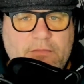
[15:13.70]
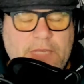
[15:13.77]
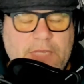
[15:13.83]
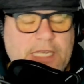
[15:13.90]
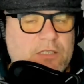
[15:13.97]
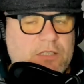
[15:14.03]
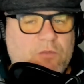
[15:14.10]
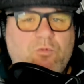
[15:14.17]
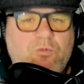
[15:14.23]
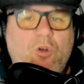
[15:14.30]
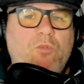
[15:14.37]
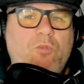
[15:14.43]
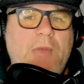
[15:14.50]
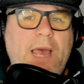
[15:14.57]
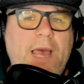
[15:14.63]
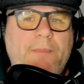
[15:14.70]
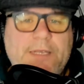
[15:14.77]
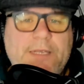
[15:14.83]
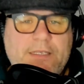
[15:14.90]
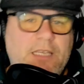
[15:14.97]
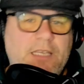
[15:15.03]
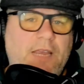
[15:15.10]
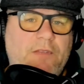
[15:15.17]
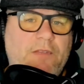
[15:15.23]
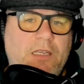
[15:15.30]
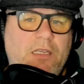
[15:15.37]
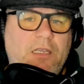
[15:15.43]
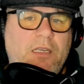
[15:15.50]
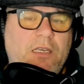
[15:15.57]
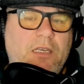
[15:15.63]
It's a roadmap to
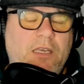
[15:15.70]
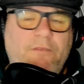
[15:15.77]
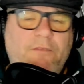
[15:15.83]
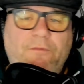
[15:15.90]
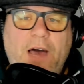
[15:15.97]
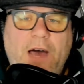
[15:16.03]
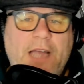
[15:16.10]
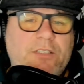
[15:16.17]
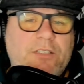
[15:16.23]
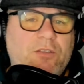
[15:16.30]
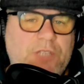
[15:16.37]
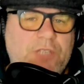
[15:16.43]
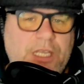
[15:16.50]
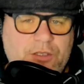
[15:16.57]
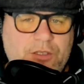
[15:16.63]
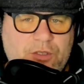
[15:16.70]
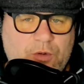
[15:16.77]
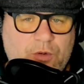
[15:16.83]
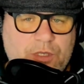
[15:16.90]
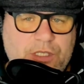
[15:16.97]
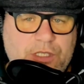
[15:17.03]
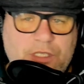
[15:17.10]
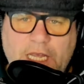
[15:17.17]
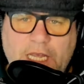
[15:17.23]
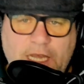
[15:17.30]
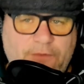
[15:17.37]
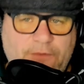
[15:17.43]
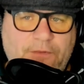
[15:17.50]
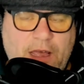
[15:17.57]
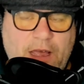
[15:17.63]
safety. It finds those hidden sources like I
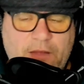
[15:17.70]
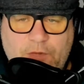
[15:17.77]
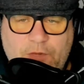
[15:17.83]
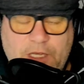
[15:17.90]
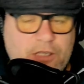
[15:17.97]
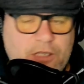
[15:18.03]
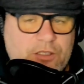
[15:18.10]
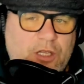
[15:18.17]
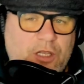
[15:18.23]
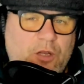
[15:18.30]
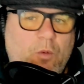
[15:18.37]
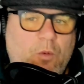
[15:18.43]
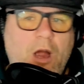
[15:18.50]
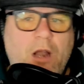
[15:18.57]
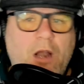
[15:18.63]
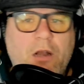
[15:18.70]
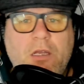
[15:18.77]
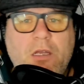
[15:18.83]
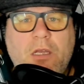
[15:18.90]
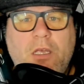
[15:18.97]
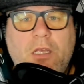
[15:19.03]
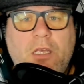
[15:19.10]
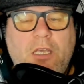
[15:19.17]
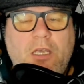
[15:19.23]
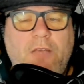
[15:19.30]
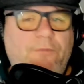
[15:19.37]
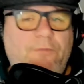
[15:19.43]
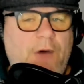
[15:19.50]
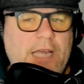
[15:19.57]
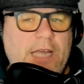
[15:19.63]
found with the auxiliary wire. It
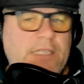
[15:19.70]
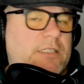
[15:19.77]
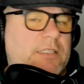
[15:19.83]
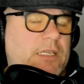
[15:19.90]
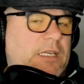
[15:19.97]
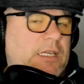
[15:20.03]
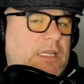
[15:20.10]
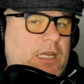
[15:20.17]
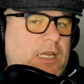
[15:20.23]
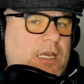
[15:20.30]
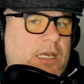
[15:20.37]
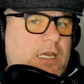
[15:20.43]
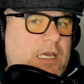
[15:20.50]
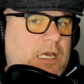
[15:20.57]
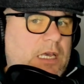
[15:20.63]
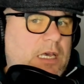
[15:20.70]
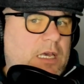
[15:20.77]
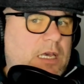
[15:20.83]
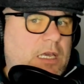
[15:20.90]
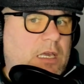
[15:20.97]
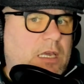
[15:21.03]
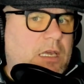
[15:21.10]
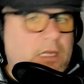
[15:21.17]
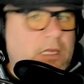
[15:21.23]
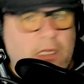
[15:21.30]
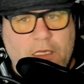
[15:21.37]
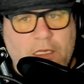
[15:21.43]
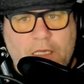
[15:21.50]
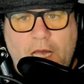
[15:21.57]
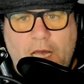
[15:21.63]
finds the
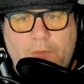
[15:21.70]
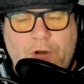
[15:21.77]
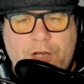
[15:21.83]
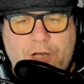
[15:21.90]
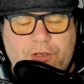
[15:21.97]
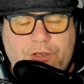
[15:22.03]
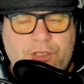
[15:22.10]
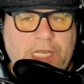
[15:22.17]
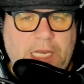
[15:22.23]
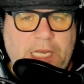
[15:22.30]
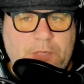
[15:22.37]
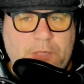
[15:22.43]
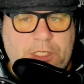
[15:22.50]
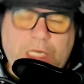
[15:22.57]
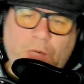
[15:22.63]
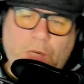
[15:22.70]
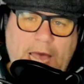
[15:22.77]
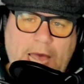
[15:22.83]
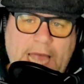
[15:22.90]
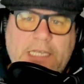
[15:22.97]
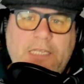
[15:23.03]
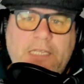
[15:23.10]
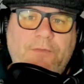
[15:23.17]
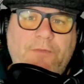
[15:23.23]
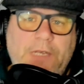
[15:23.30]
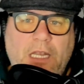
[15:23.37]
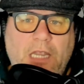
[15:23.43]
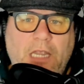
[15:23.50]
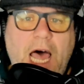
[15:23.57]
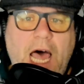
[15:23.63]
high pressure steam is still active in
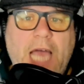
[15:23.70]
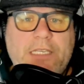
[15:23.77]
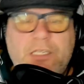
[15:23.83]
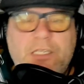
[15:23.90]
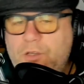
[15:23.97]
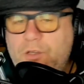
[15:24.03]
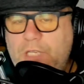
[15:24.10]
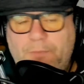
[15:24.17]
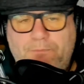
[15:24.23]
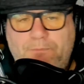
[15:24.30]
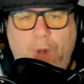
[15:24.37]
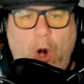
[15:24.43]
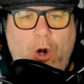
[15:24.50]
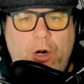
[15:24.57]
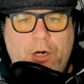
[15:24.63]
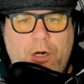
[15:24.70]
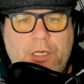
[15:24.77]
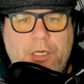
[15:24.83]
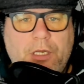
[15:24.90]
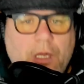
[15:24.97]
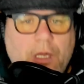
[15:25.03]
the lines and you get burned,